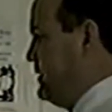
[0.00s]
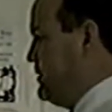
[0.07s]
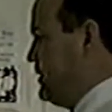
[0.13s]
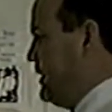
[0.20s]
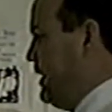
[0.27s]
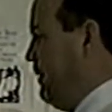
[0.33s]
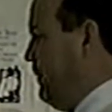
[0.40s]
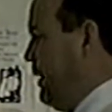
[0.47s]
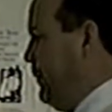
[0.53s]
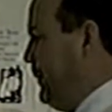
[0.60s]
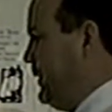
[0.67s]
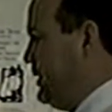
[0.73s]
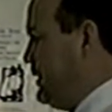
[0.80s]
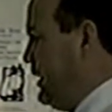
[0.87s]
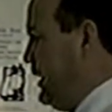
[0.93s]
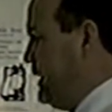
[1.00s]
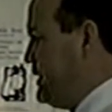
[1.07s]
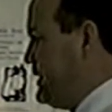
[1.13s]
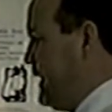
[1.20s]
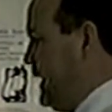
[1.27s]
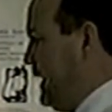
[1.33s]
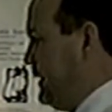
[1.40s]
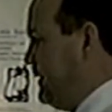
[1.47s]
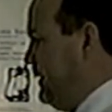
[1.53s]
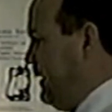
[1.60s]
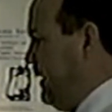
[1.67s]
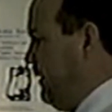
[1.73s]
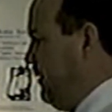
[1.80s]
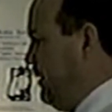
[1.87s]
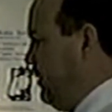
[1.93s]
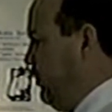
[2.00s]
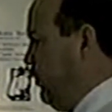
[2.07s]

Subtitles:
is to come up and contact the area